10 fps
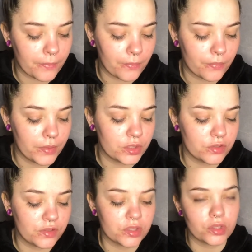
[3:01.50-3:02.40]
But it just
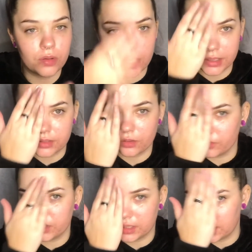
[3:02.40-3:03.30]
feels so nice on the
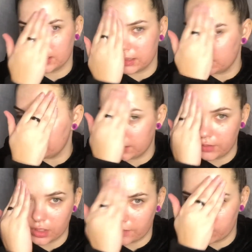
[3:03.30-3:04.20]
skin. Like, if you
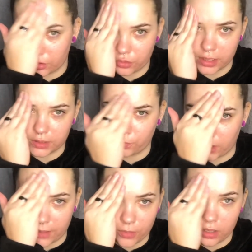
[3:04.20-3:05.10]
have not tried this
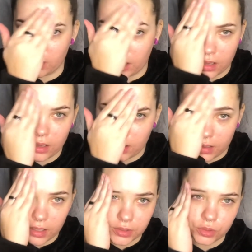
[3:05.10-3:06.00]
primer, I
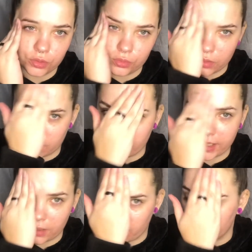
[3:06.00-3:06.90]
do
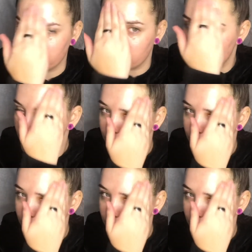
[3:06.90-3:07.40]
recommend.